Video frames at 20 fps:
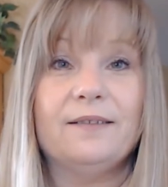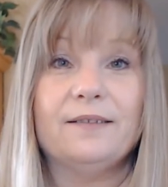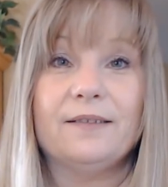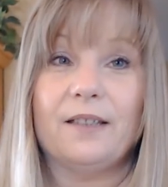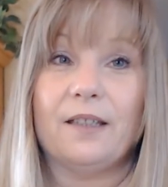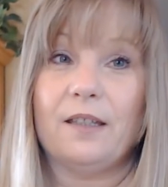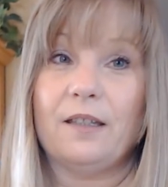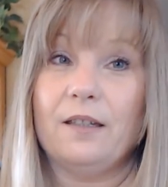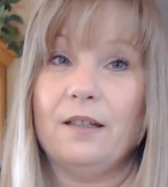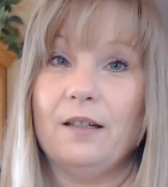
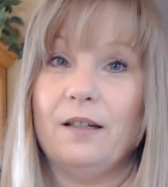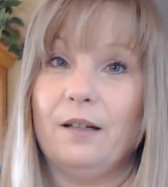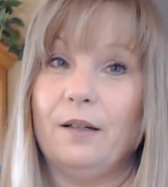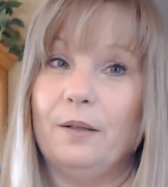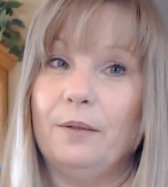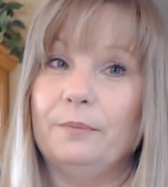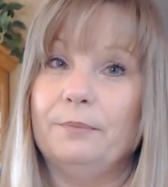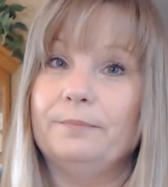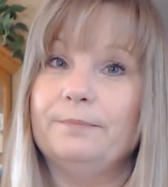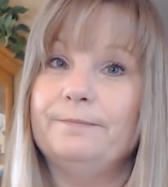
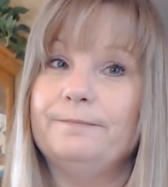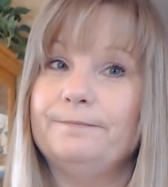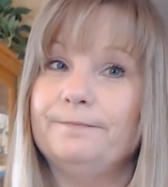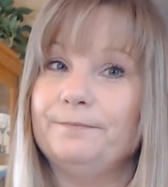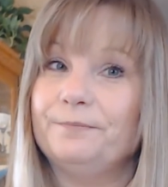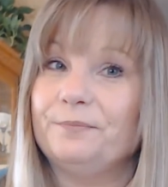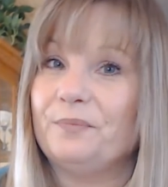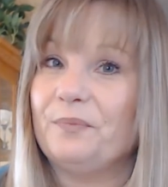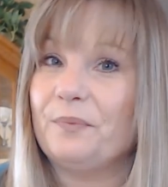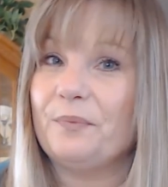Kim,
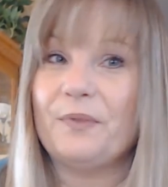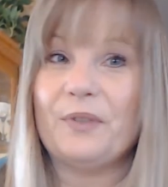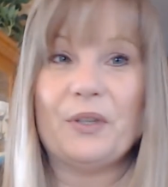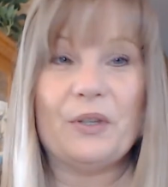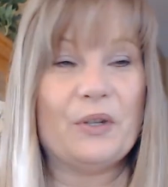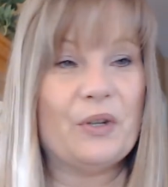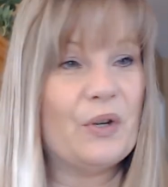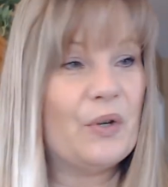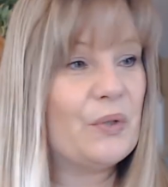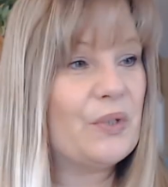you
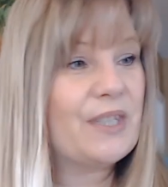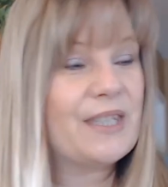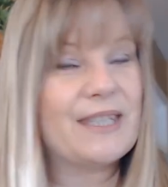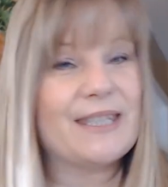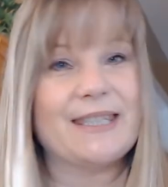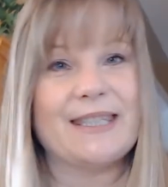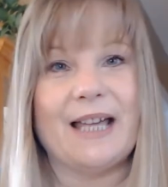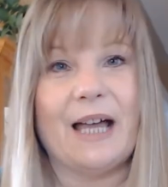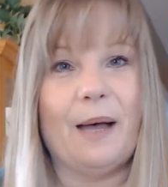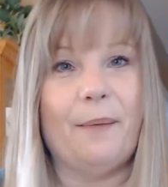know,
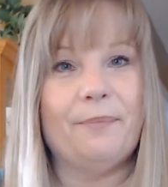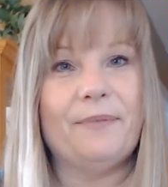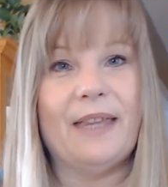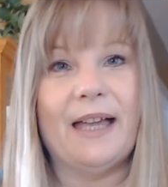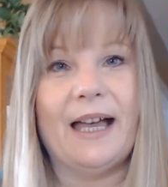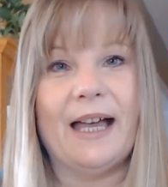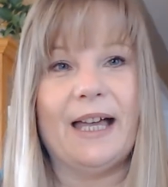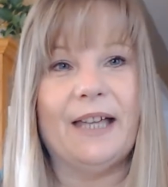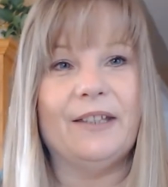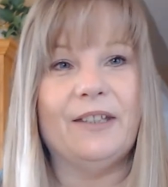stop
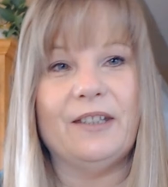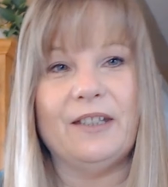that.